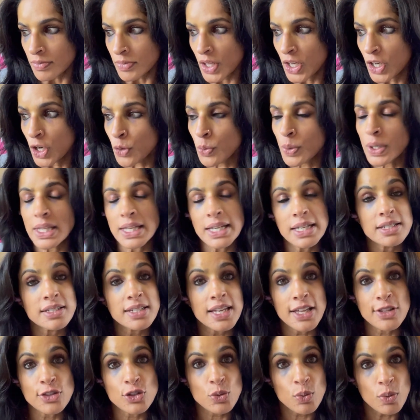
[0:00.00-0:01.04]
a really
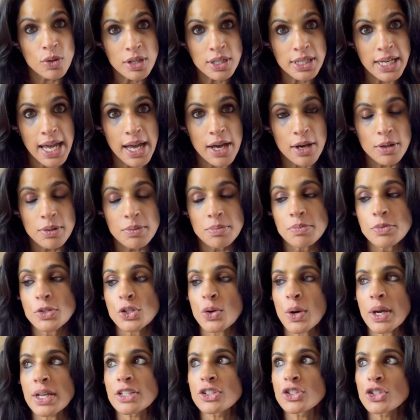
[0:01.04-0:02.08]
intense workout.
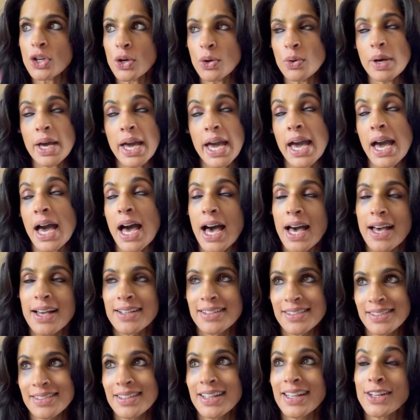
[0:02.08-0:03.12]
So I don't,
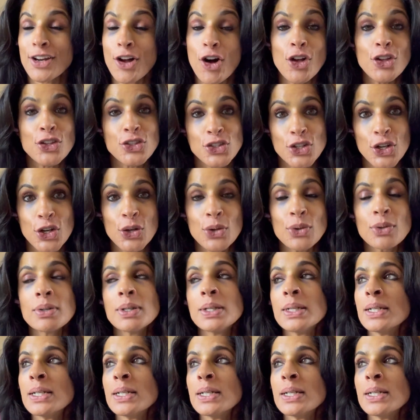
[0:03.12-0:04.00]
and also